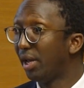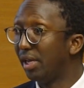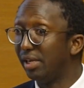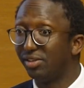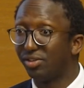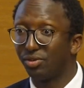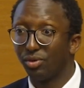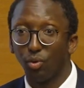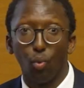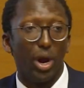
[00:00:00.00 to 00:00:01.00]
is
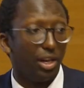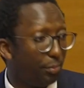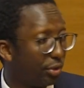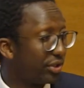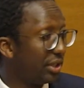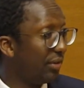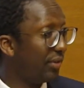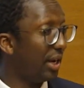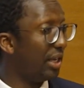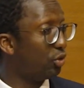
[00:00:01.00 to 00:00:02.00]
well perceived,
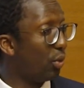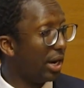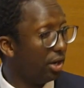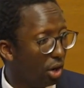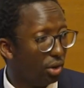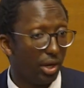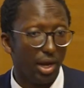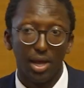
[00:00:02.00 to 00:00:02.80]
it's well known,